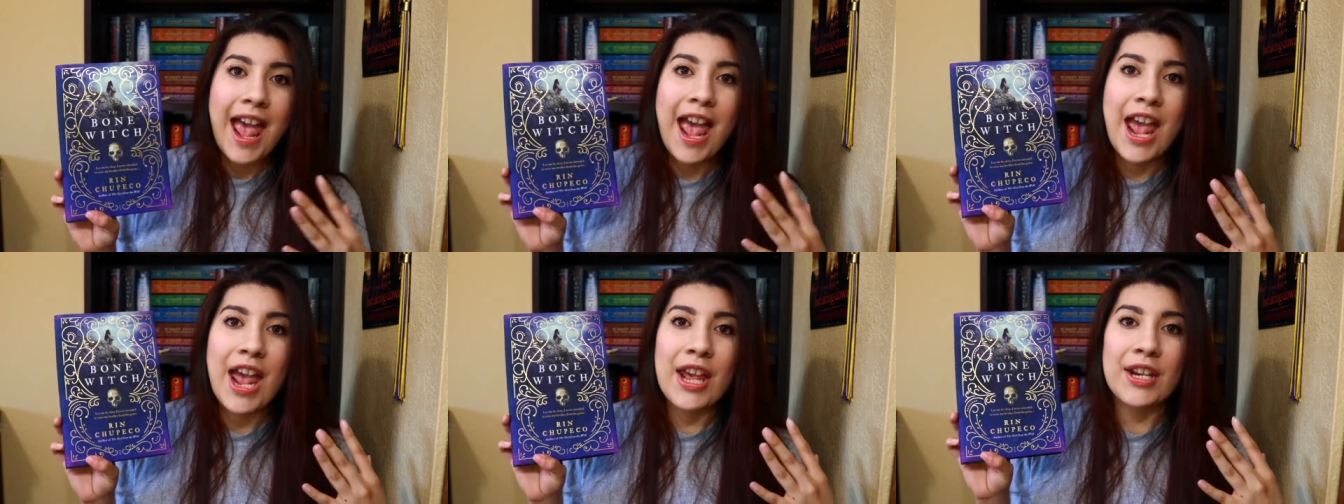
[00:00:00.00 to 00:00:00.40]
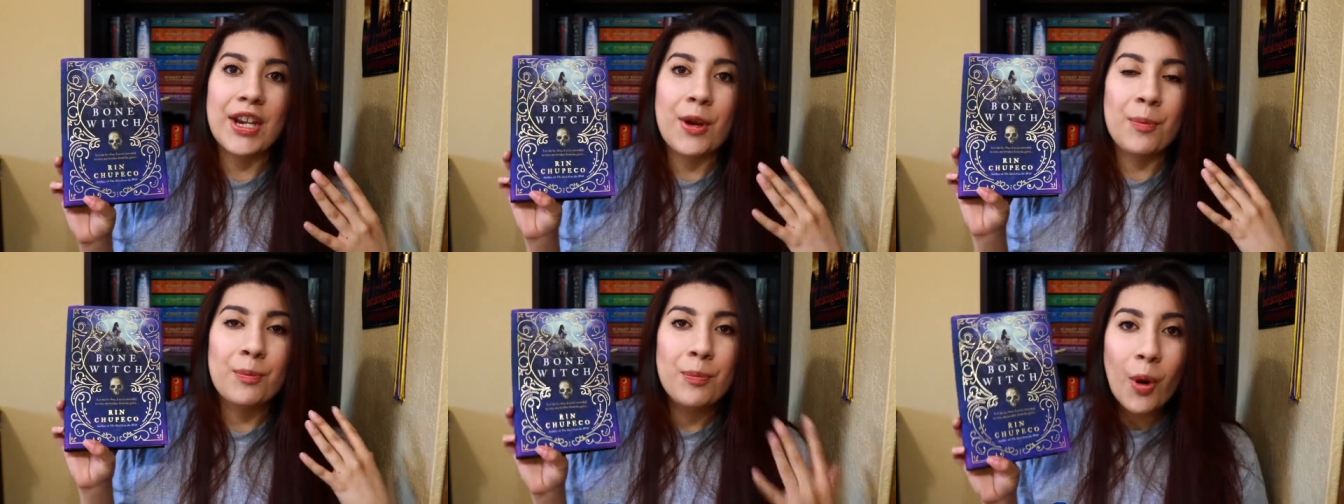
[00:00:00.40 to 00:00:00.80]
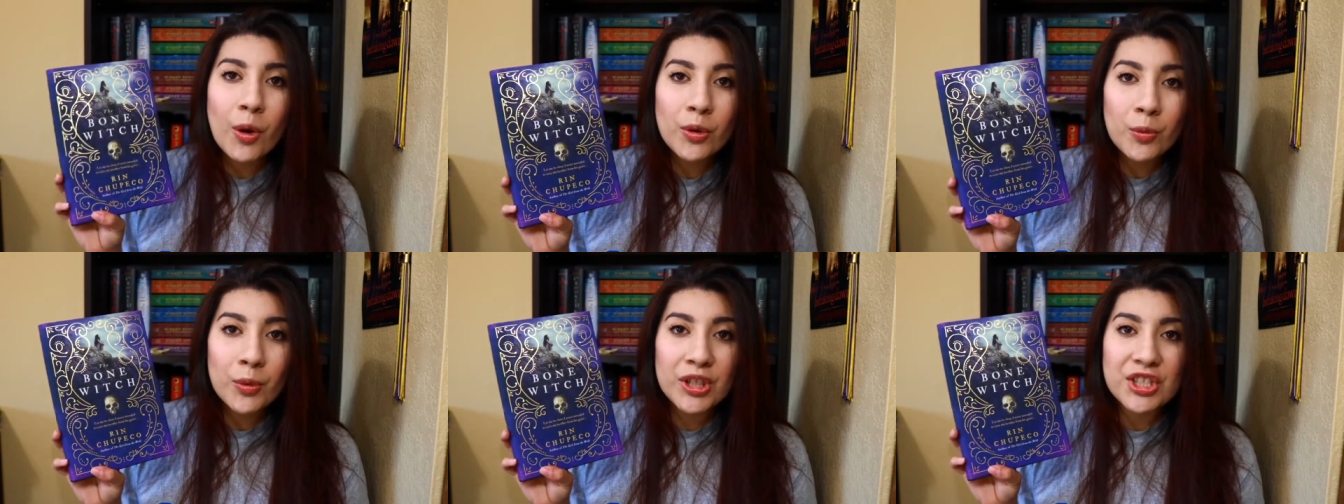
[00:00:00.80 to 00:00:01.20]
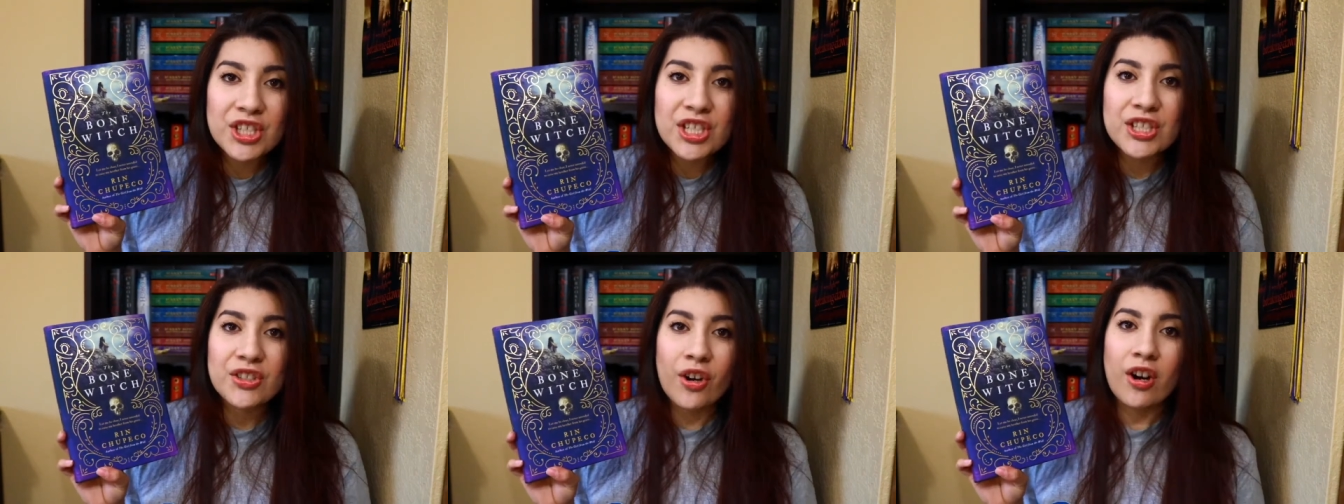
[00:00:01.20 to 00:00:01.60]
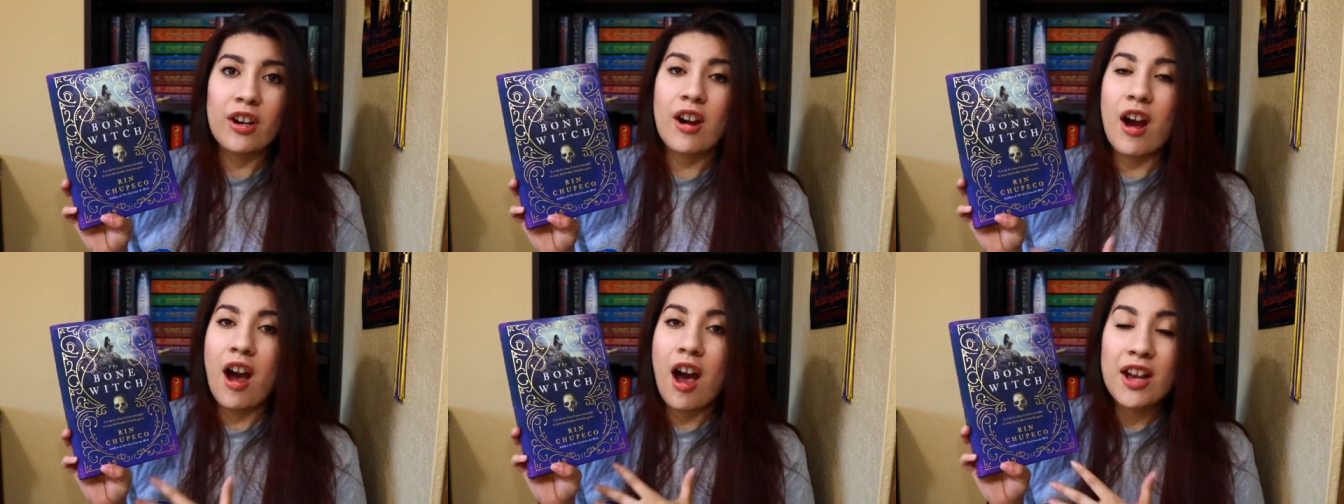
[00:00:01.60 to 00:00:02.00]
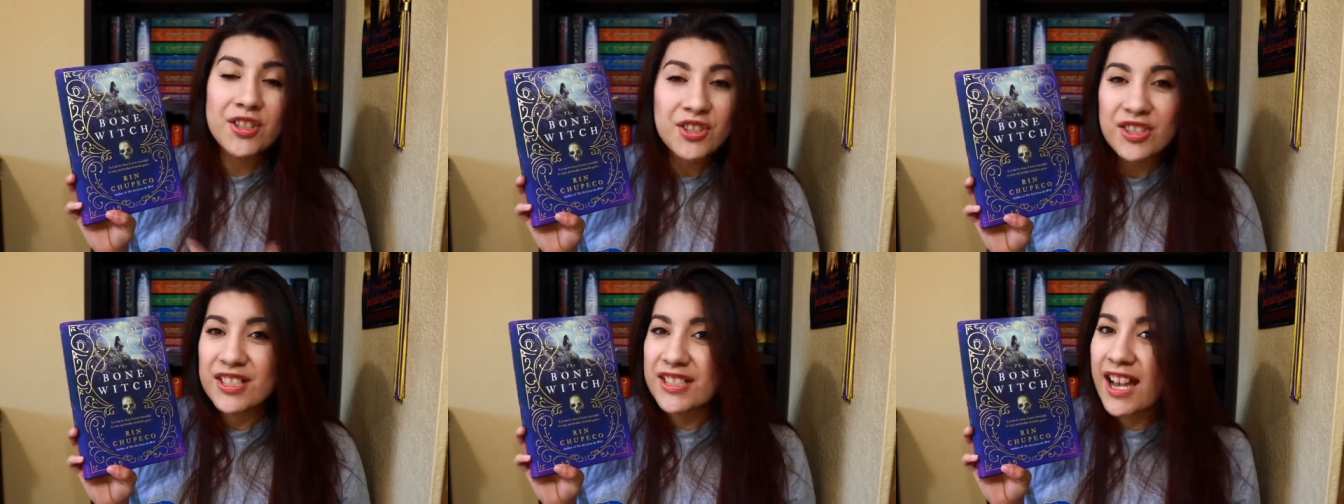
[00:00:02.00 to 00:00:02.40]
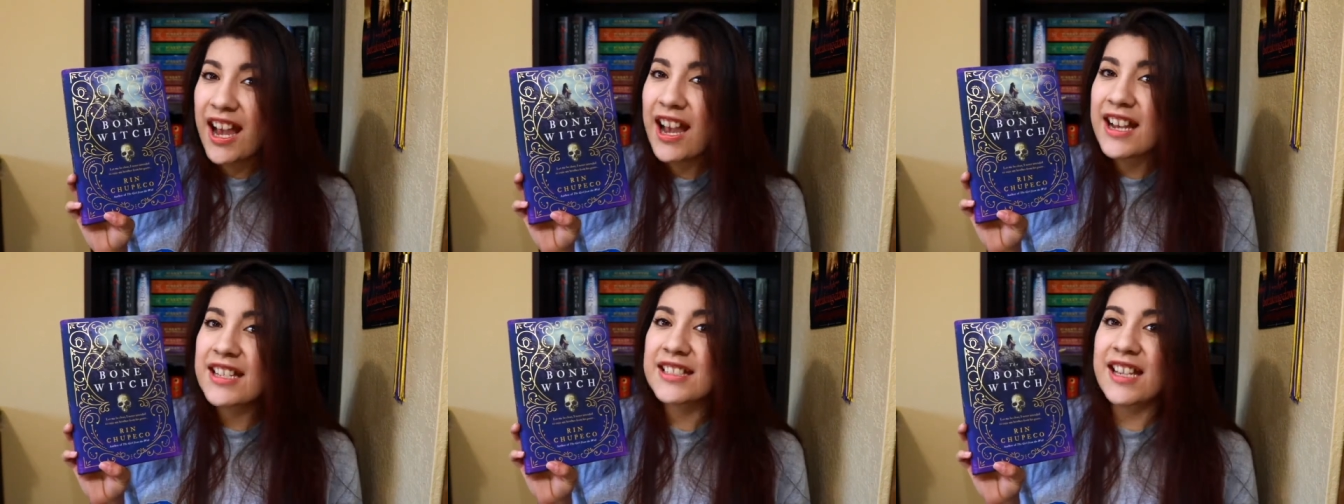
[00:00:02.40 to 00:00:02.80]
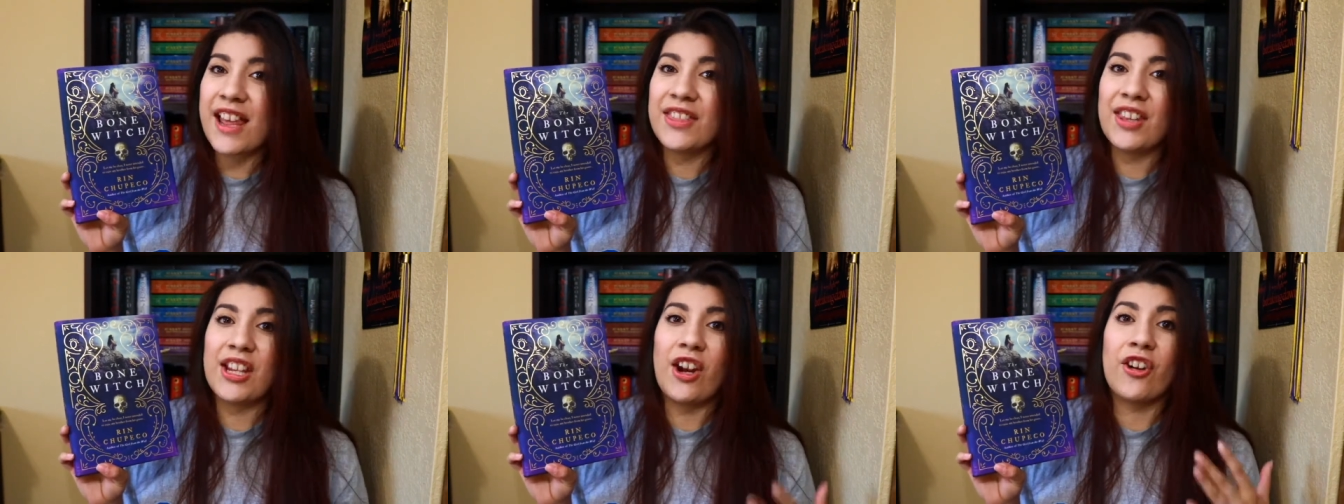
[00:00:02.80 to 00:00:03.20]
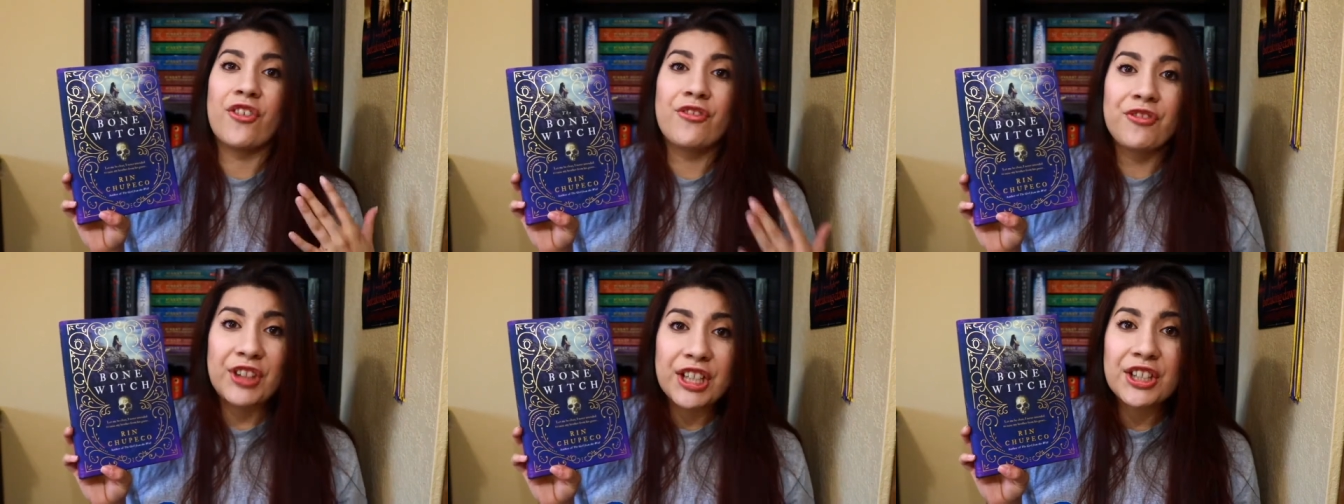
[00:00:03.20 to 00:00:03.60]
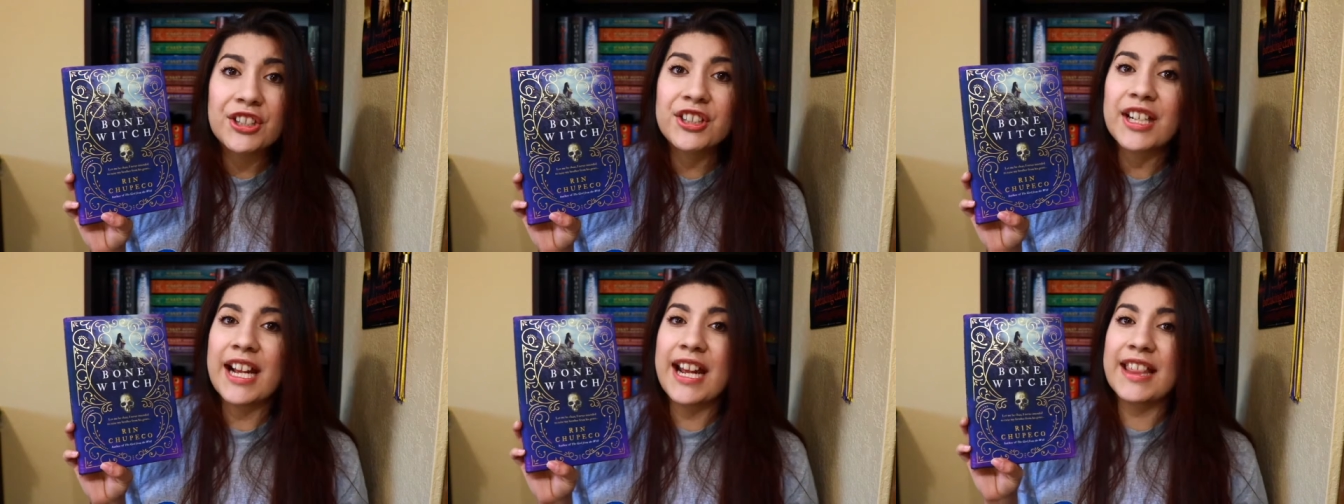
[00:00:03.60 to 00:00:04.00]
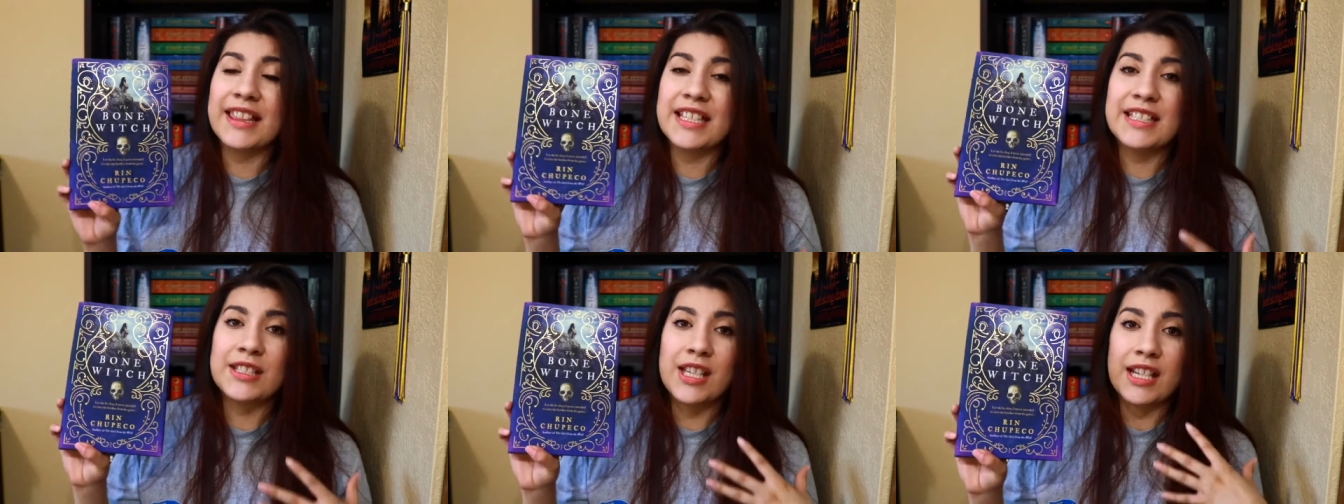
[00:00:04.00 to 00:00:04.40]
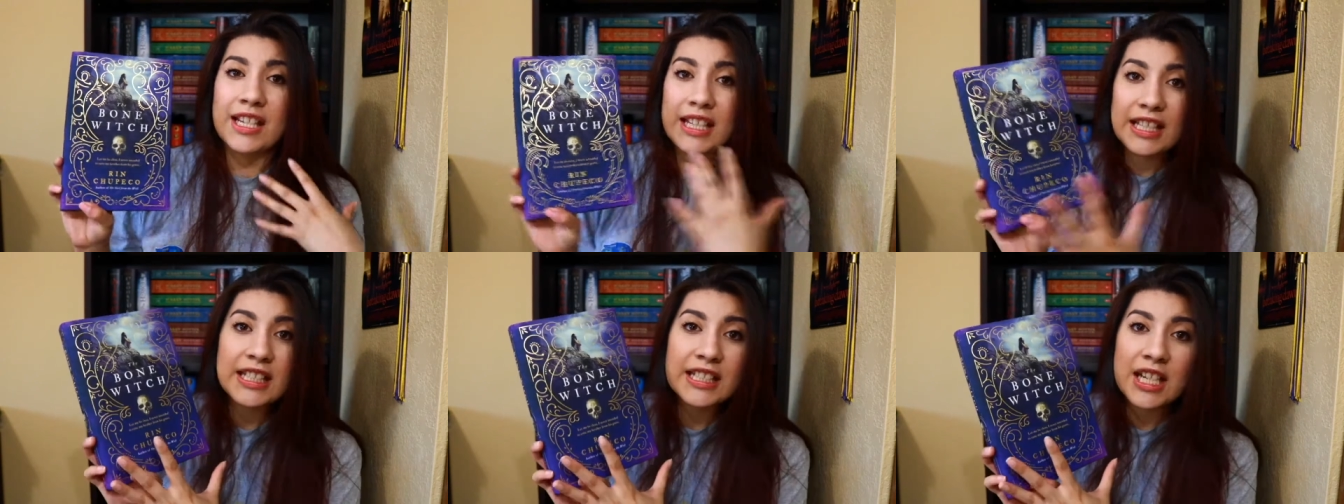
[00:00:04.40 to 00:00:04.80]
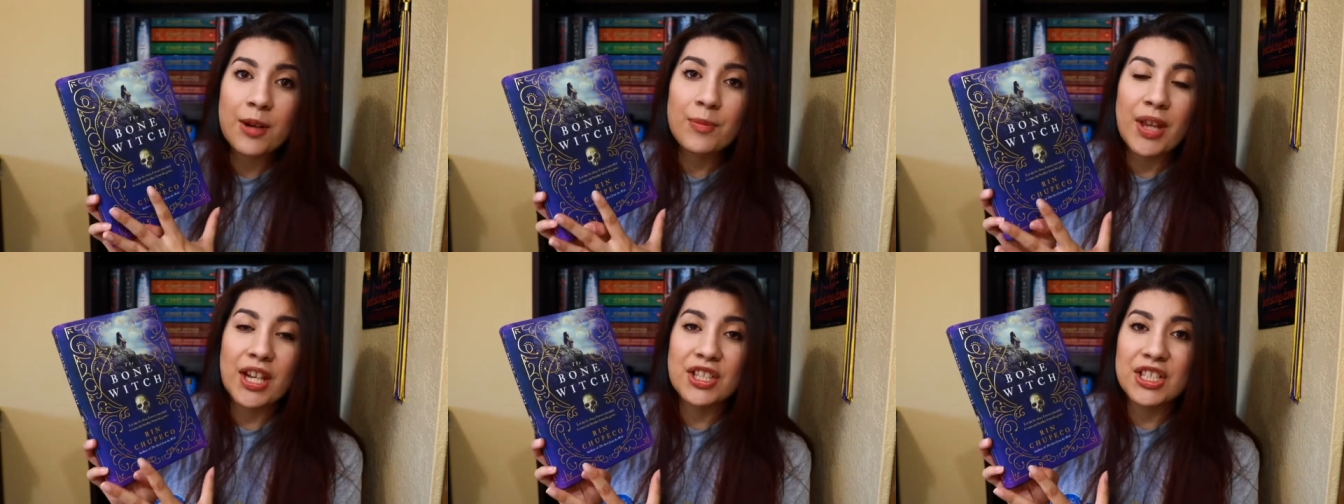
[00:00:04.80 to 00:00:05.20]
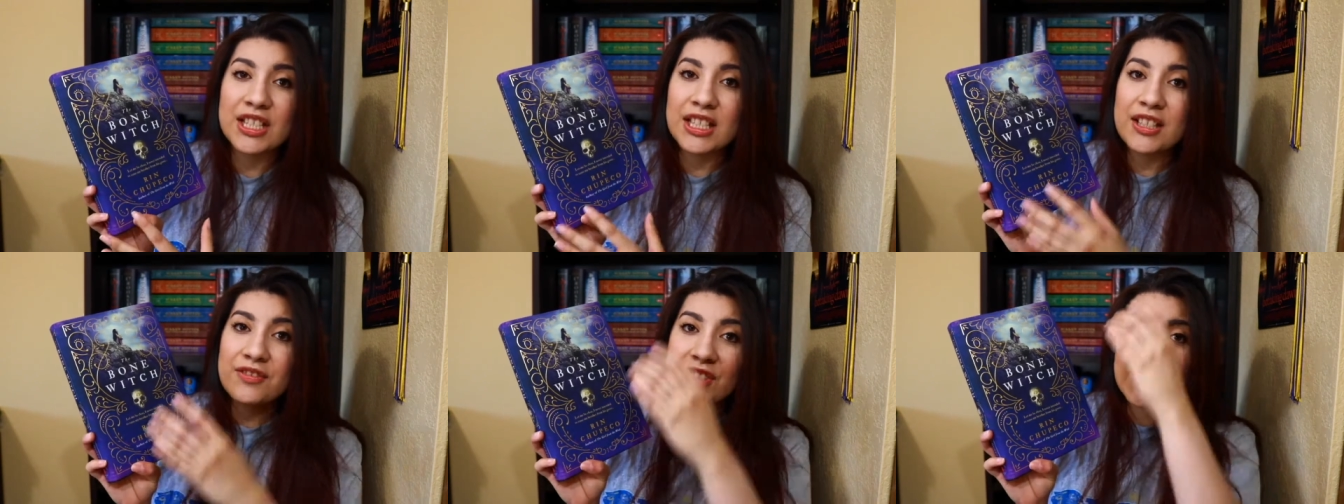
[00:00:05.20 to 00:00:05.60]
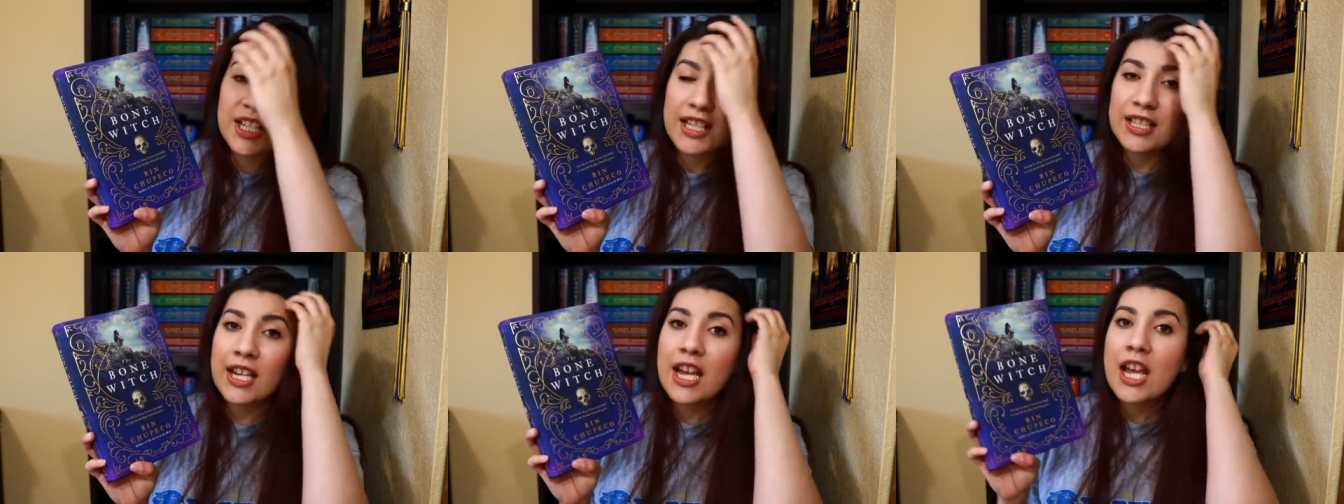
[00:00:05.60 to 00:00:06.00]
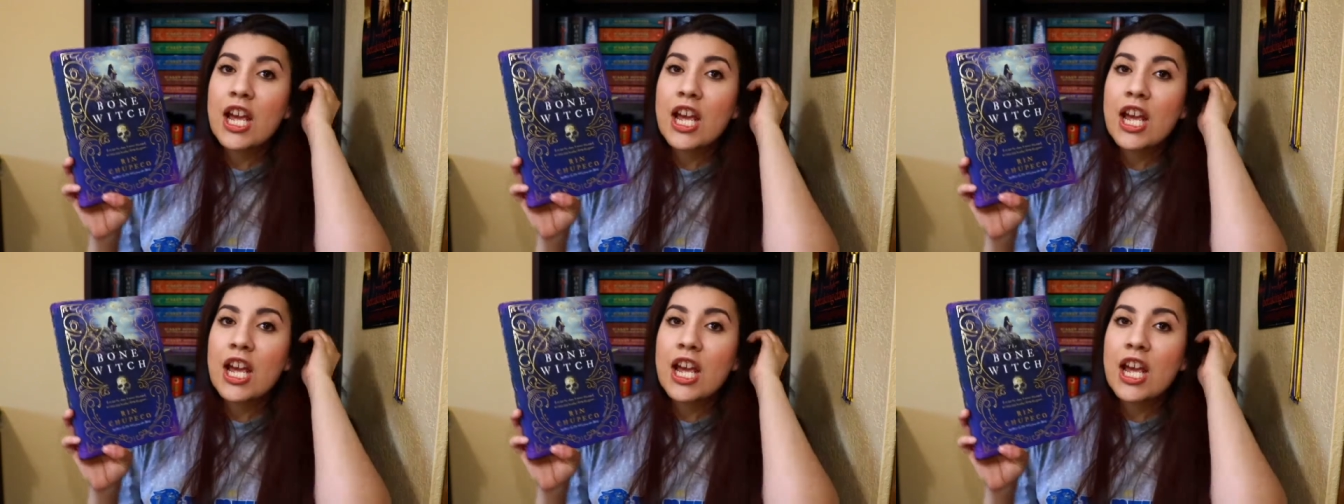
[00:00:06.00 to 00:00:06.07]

And Bone witches are ostracized and they are feared in this kingdom that she lives in.